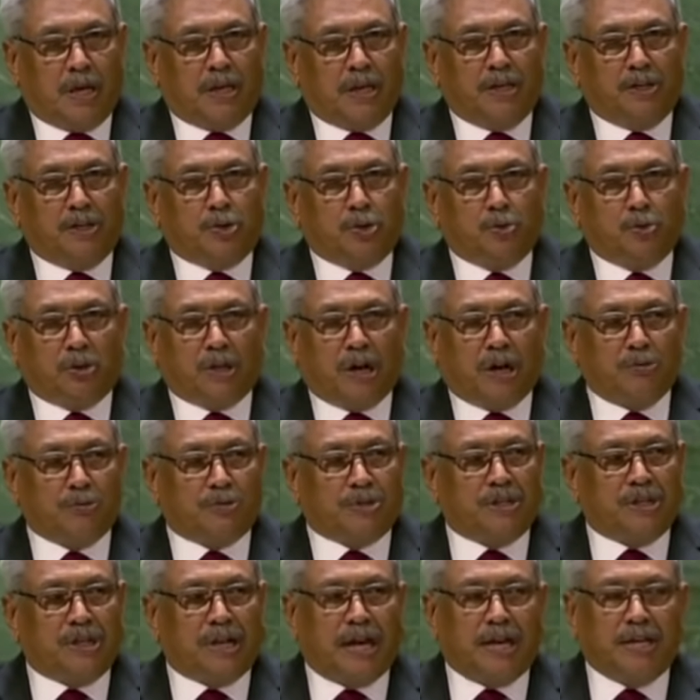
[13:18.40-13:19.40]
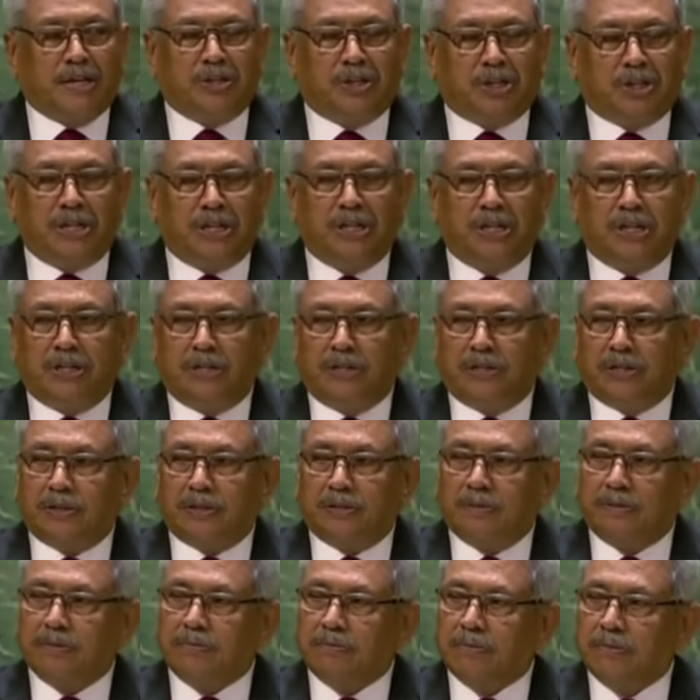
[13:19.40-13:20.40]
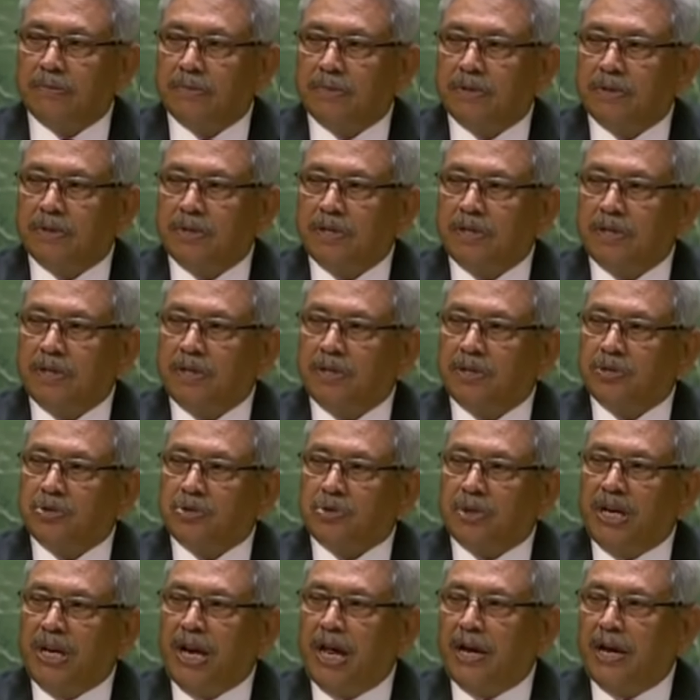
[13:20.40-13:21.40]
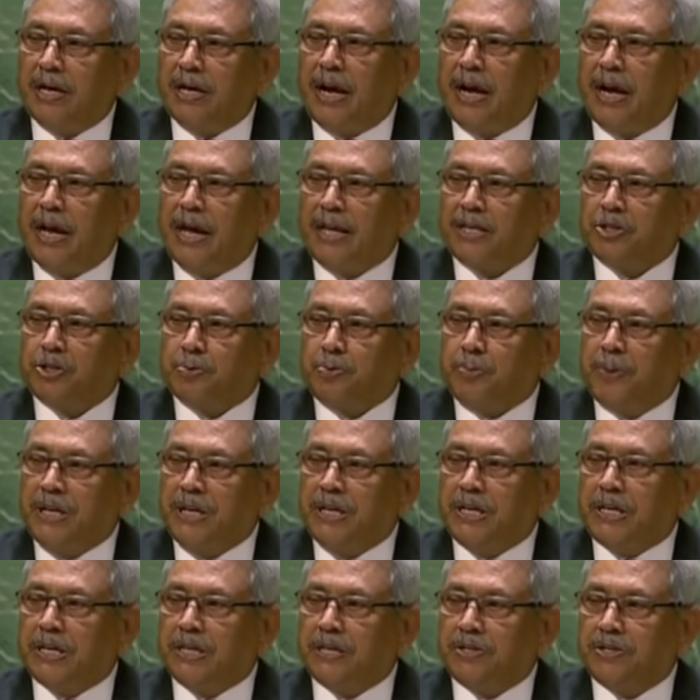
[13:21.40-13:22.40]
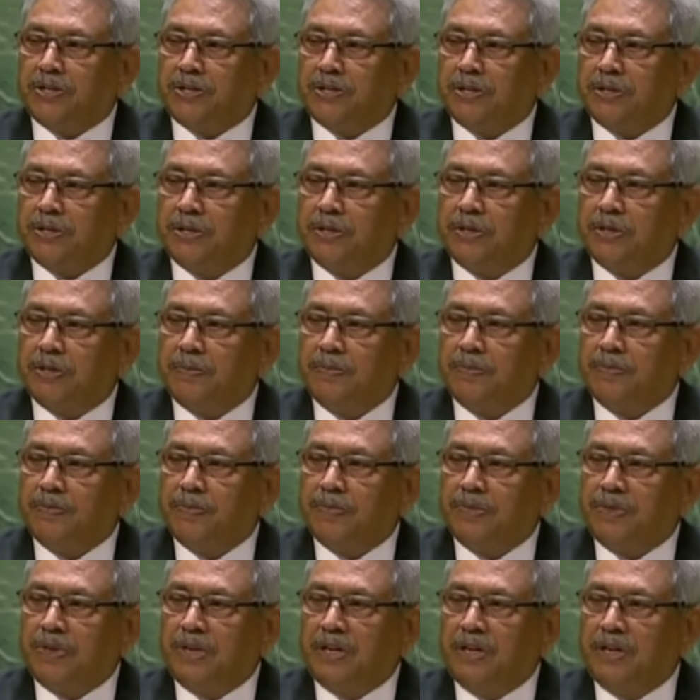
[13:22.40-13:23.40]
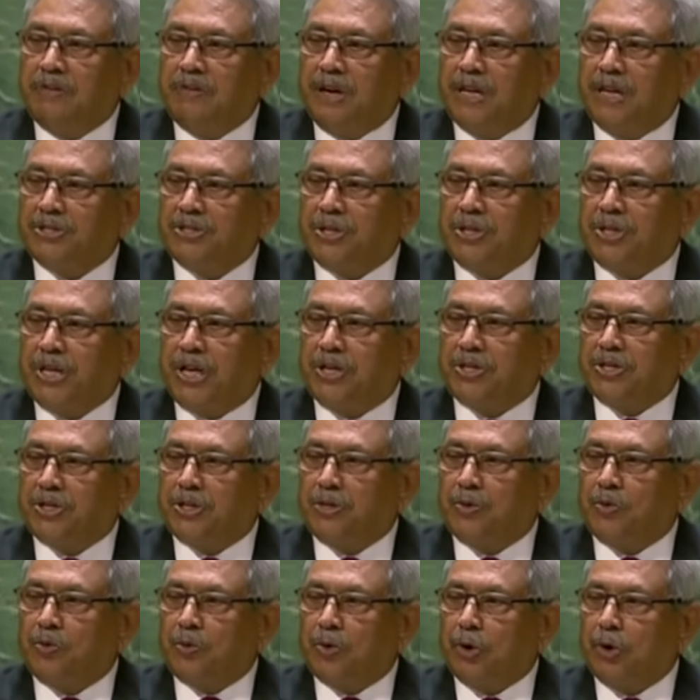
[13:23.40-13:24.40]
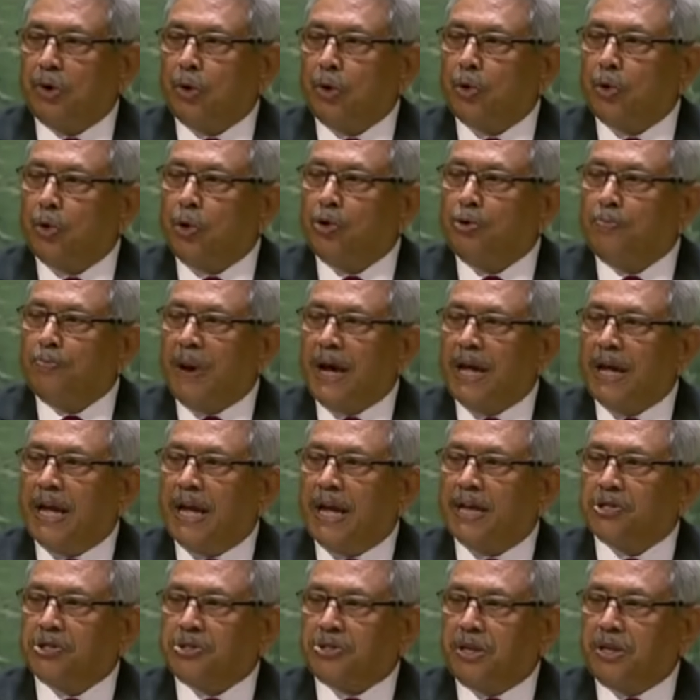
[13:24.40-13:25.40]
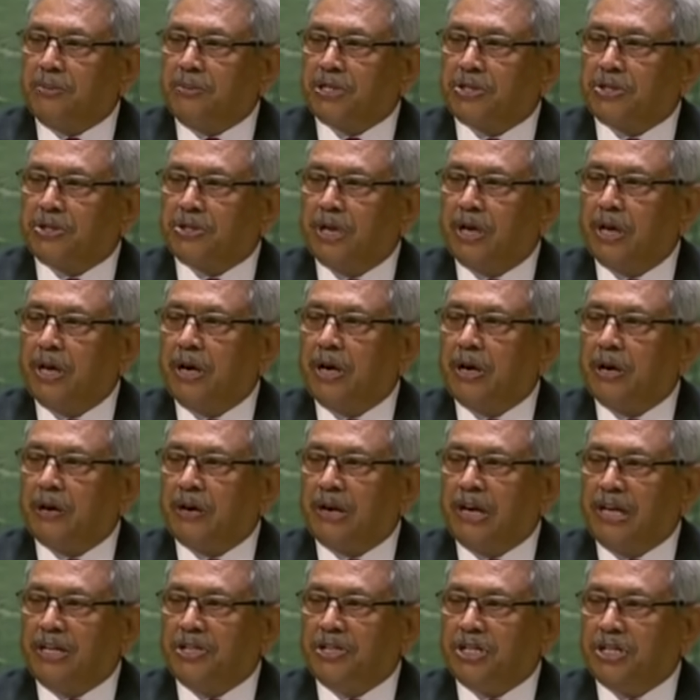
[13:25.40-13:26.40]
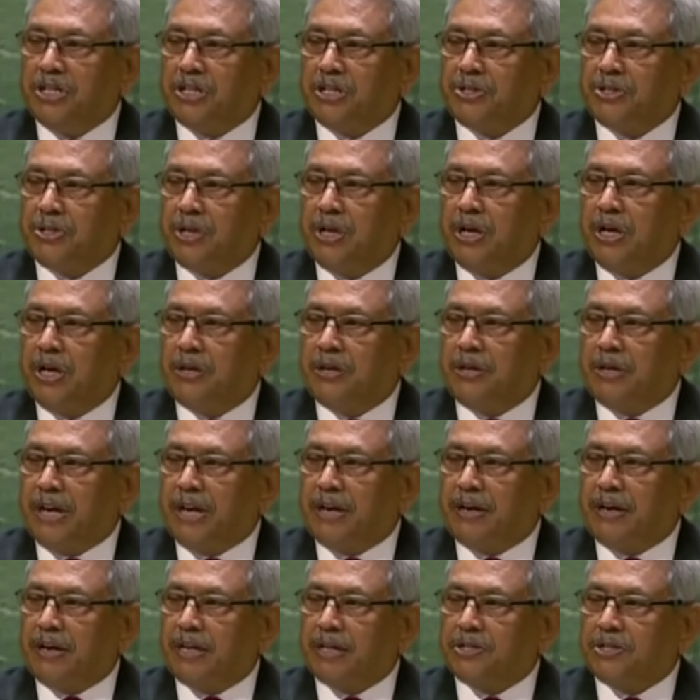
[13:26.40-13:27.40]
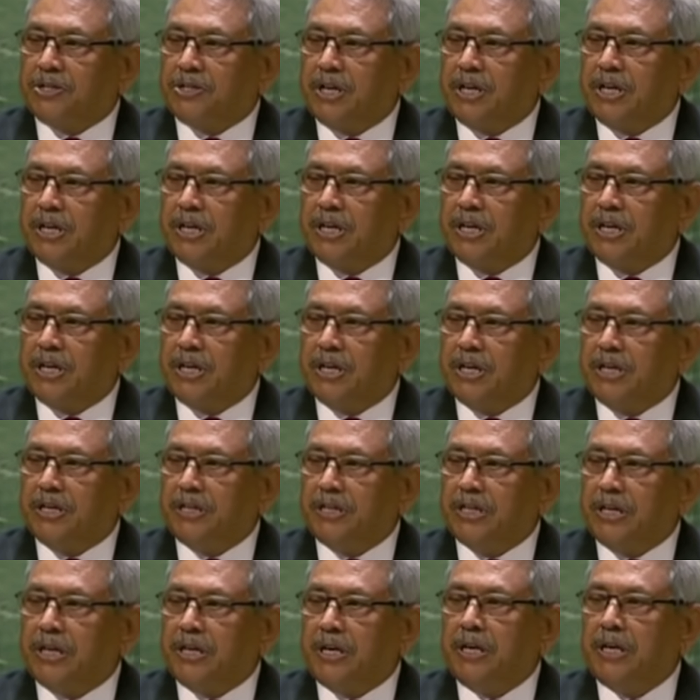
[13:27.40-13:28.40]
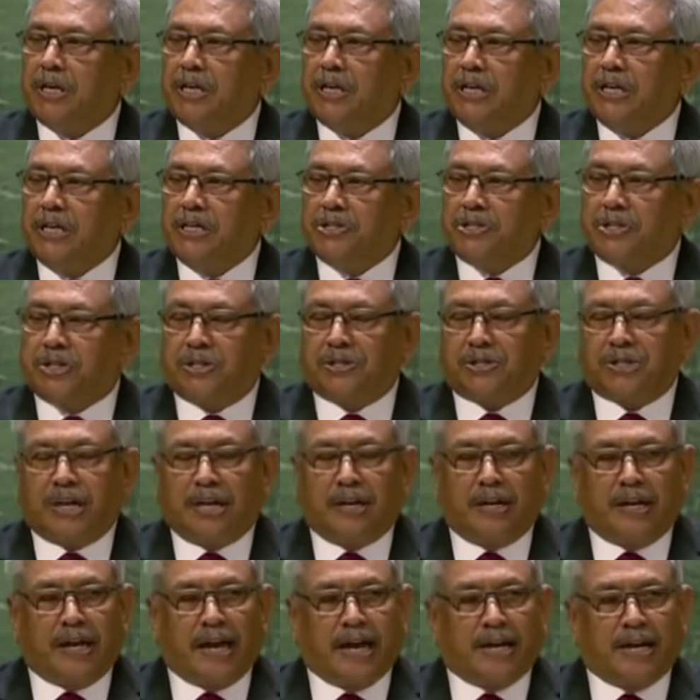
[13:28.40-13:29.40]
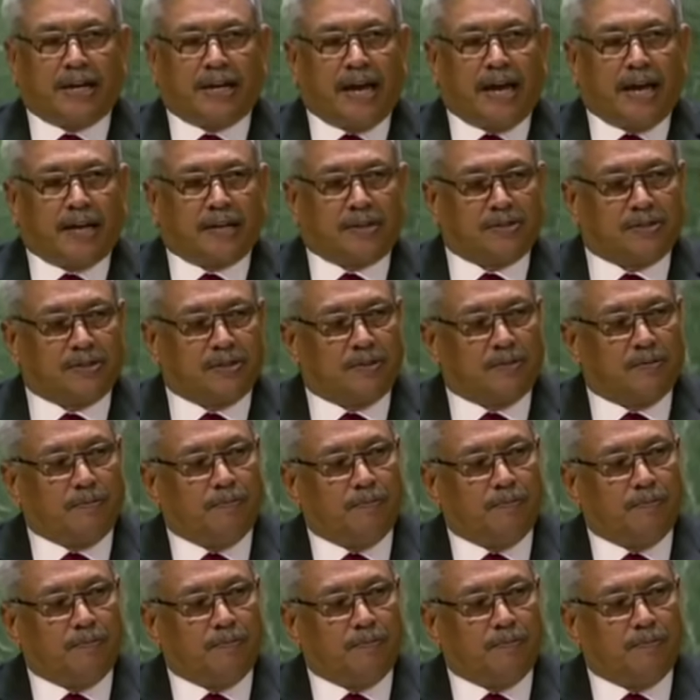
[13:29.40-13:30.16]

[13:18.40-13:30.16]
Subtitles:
In 2019, Sri Lanka experienced the devastation wrought by extremist religious terrorists in the Easter Sunday attacks.